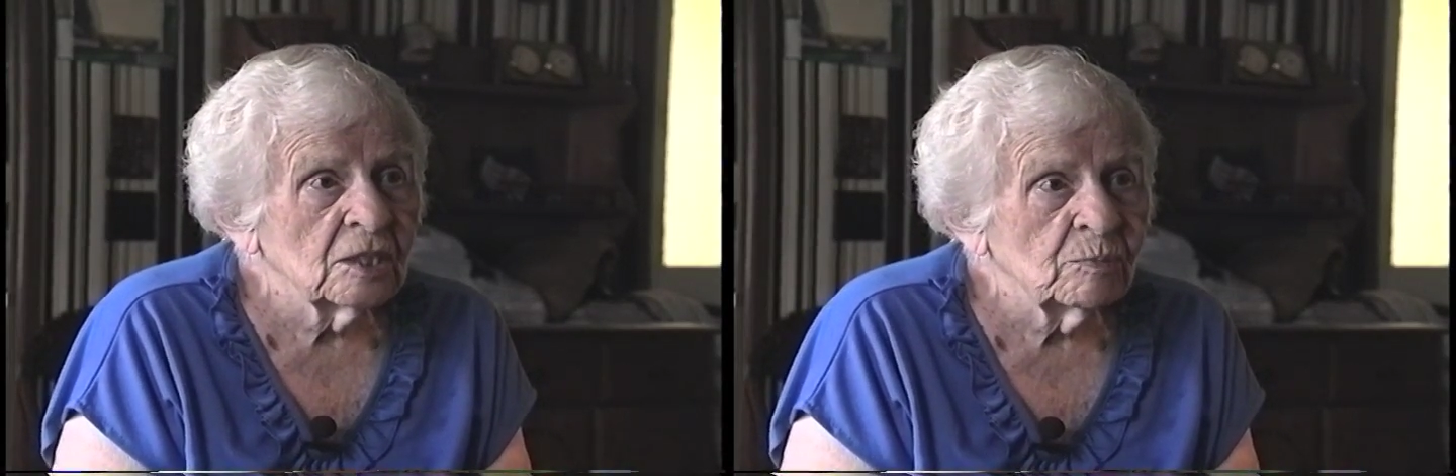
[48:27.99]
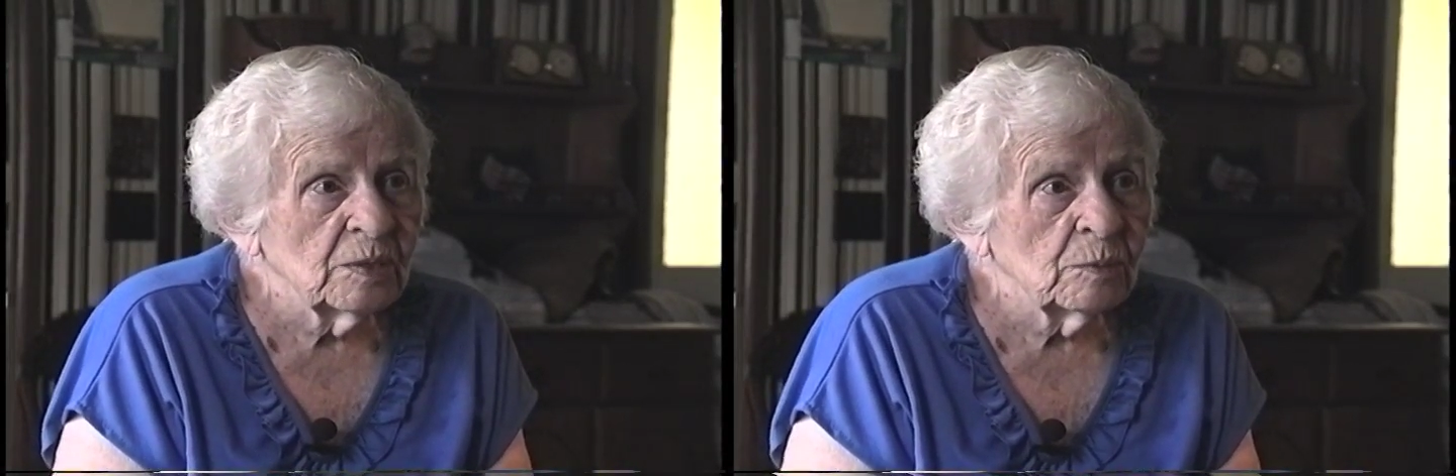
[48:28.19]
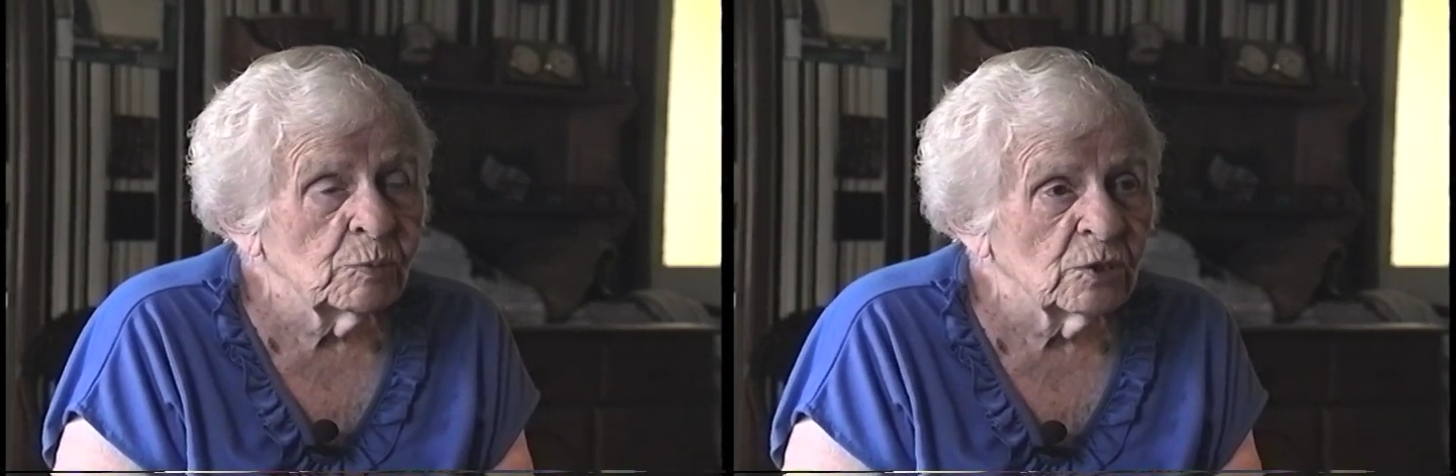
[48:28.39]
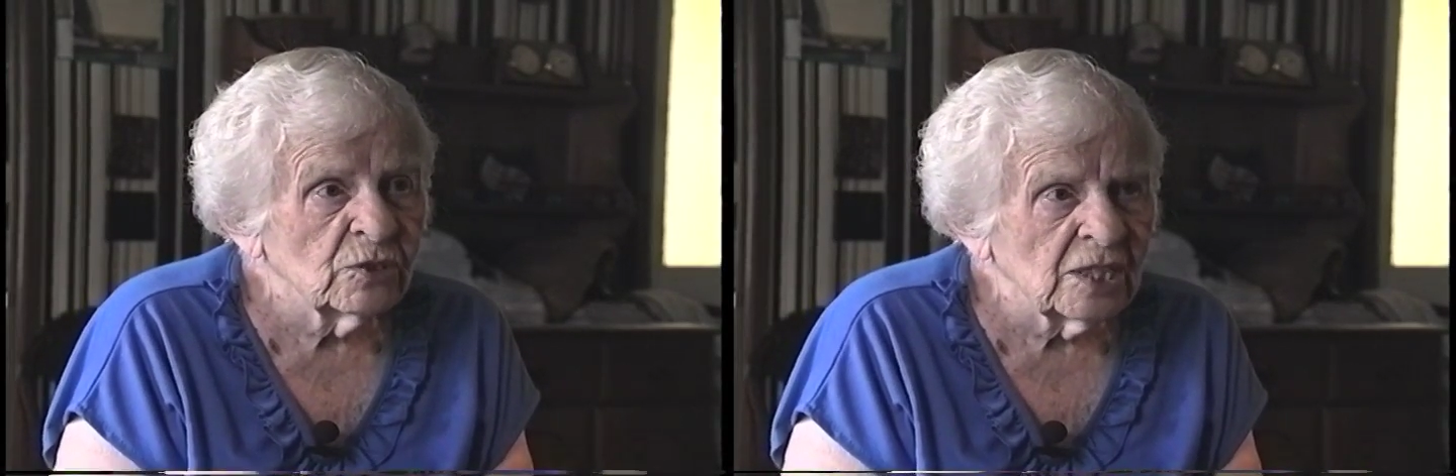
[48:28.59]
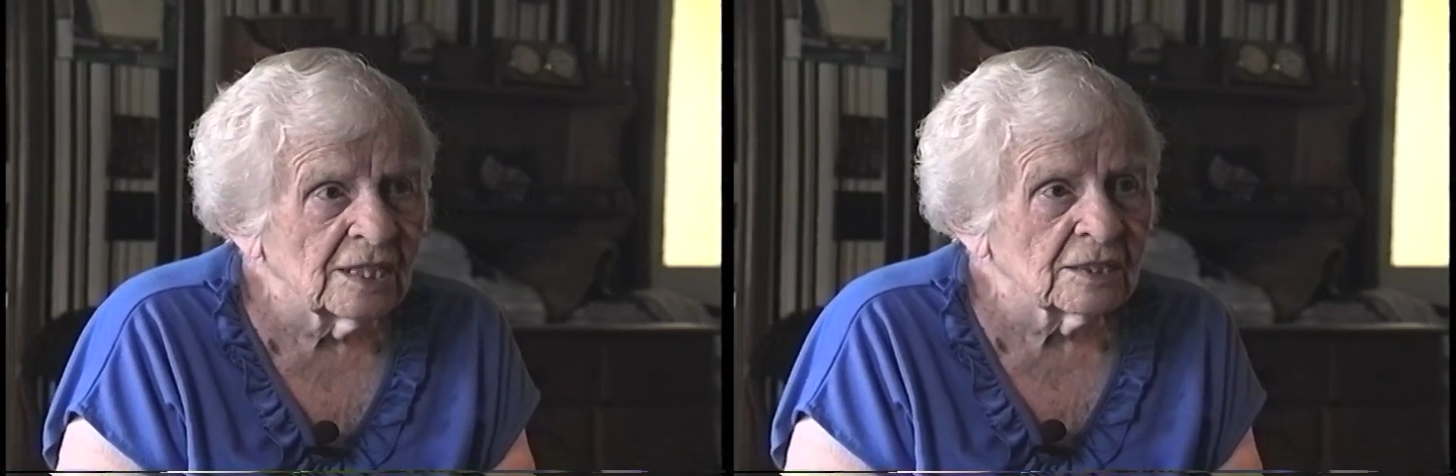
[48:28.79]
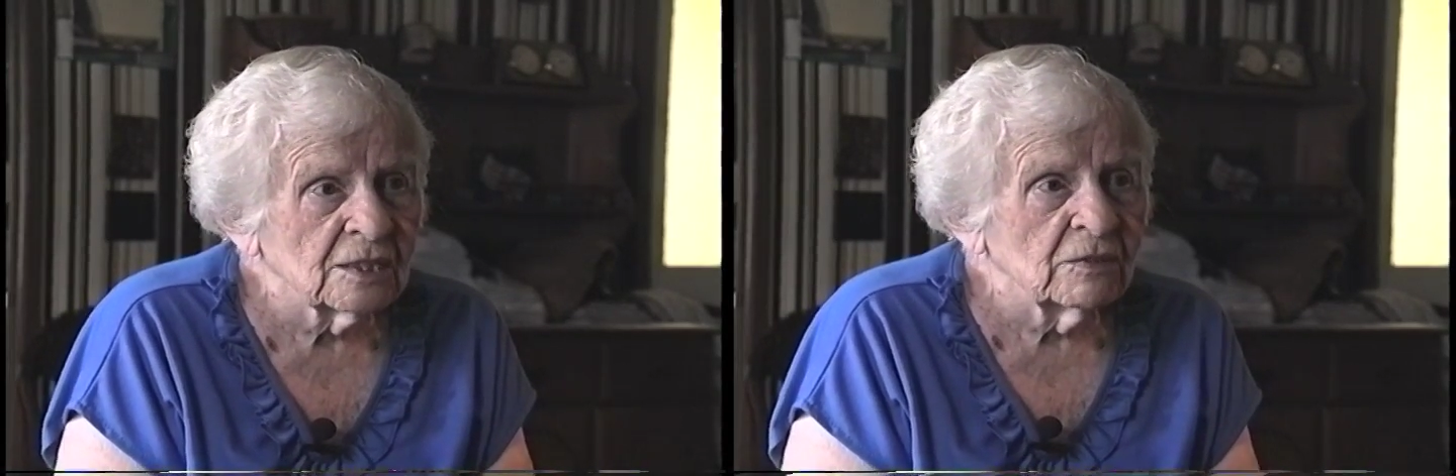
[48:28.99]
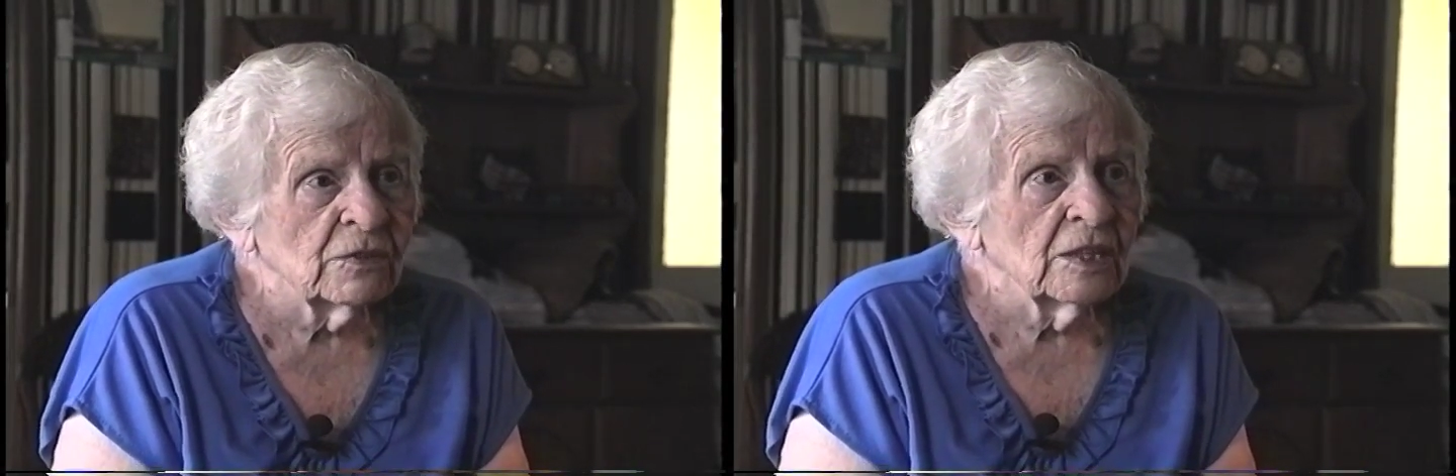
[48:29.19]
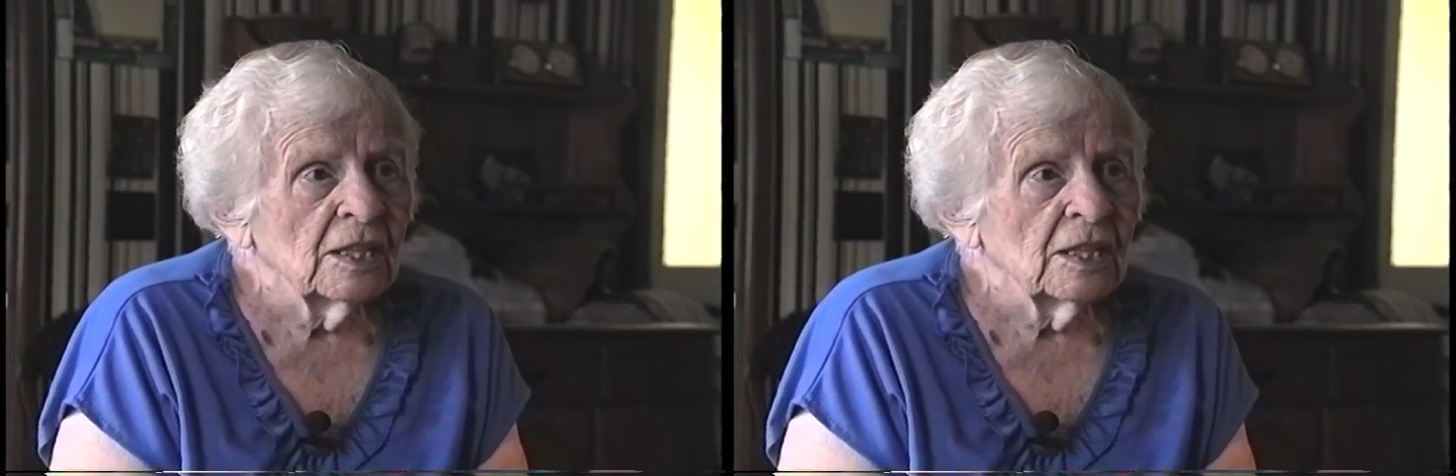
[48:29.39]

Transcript: to be protective,